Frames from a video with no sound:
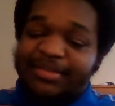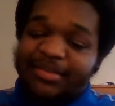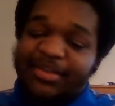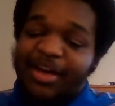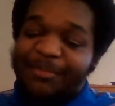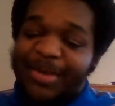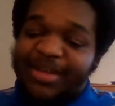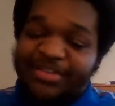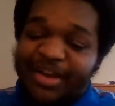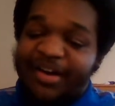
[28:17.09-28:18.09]
You know,
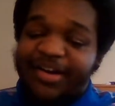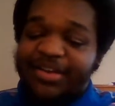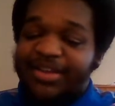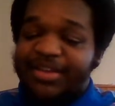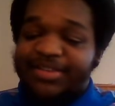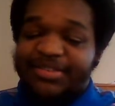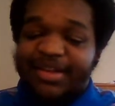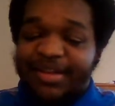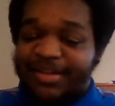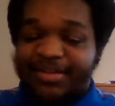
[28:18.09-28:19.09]
man, you know how it is.
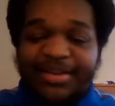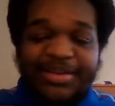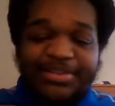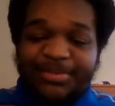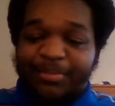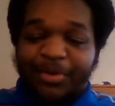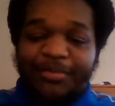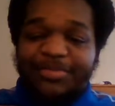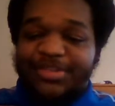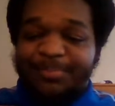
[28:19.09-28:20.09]

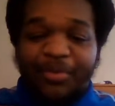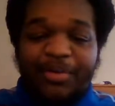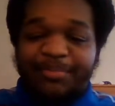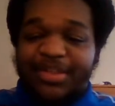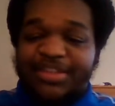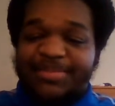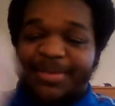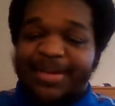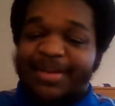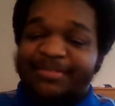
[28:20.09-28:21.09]
Support Bleach,
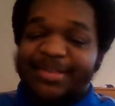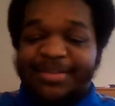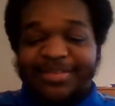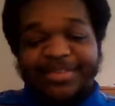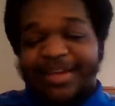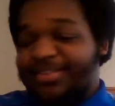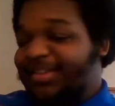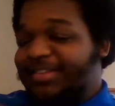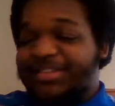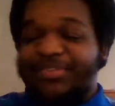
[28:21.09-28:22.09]
man. I
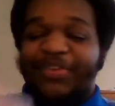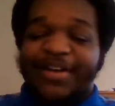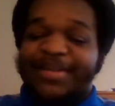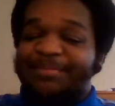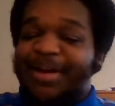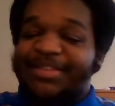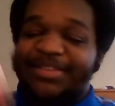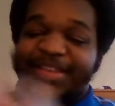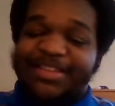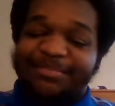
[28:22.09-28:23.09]
literally just fucking bought
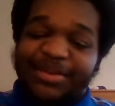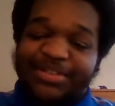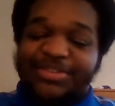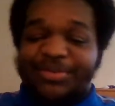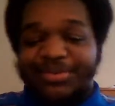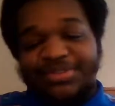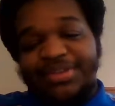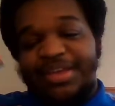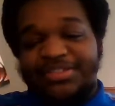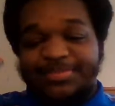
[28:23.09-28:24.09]
this at the bookstore, so
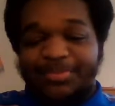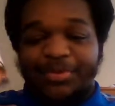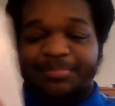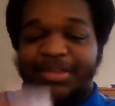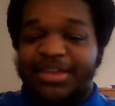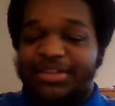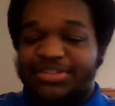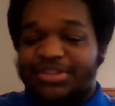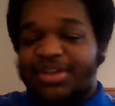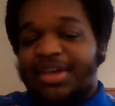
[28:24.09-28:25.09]
yeah, support
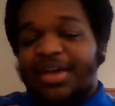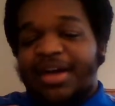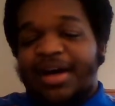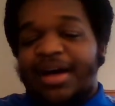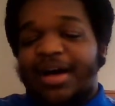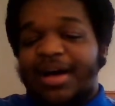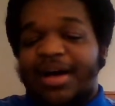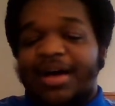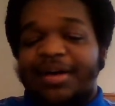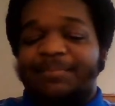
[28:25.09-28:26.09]
Bleach.
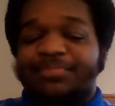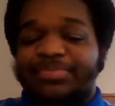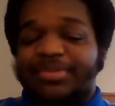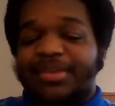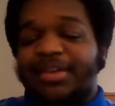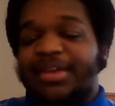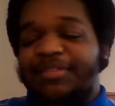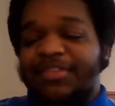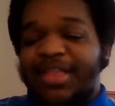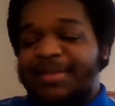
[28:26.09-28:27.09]
And
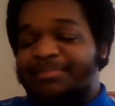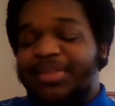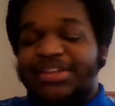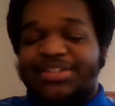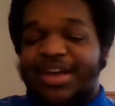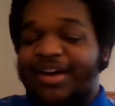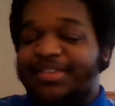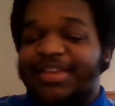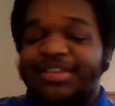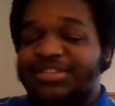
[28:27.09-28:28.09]
if you like Bleach
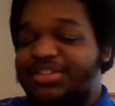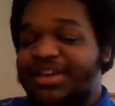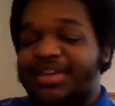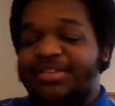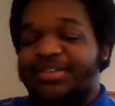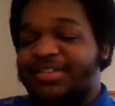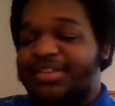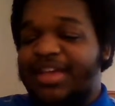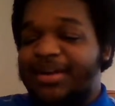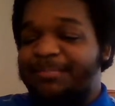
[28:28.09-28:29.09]
content and shit, you
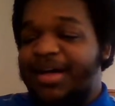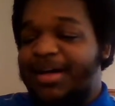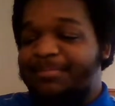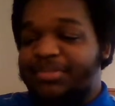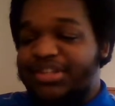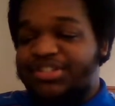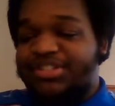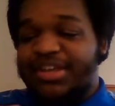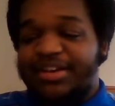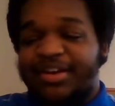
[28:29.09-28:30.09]
can hit up Bleach
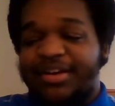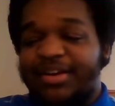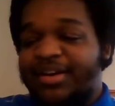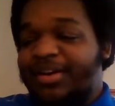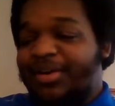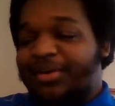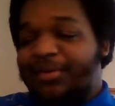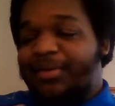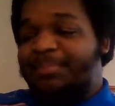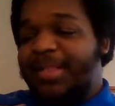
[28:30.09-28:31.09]
Center
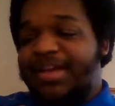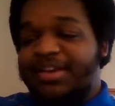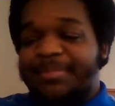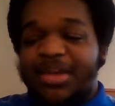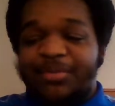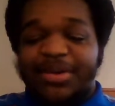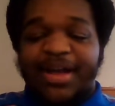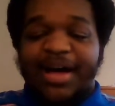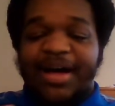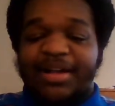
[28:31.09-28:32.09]
or Platinum
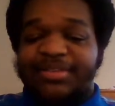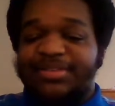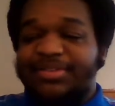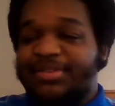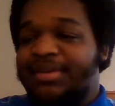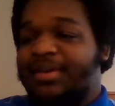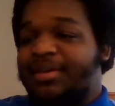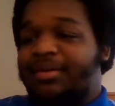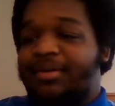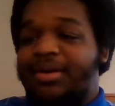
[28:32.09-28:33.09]
Equinox
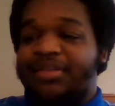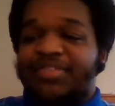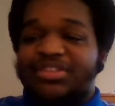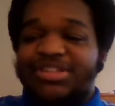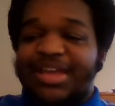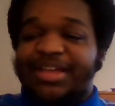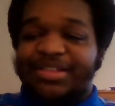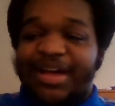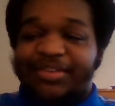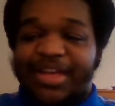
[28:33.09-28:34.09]
or even
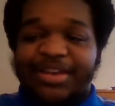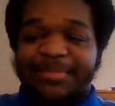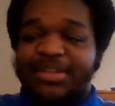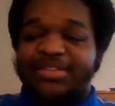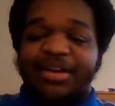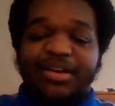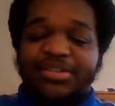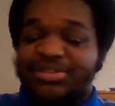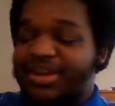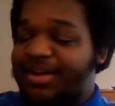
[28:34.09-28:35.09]
JCloud Anime
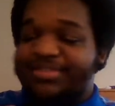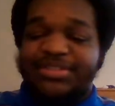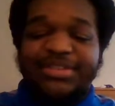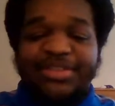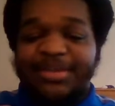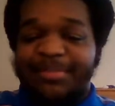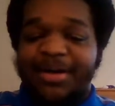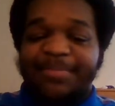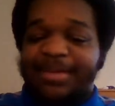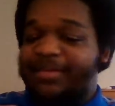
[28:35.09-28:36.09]
Talk. You know, just hit them up.